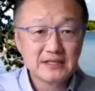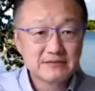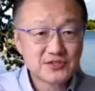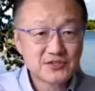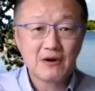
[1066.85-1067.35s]

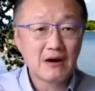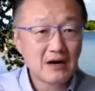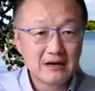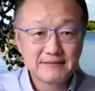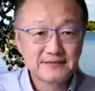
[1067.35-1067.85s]
It's too
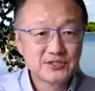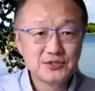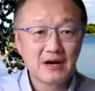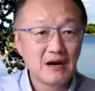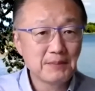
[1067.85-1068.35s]
hard, too
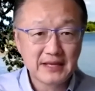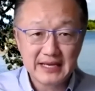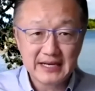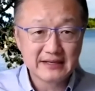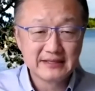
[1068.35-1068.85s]

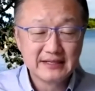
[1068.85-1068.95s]
complicated.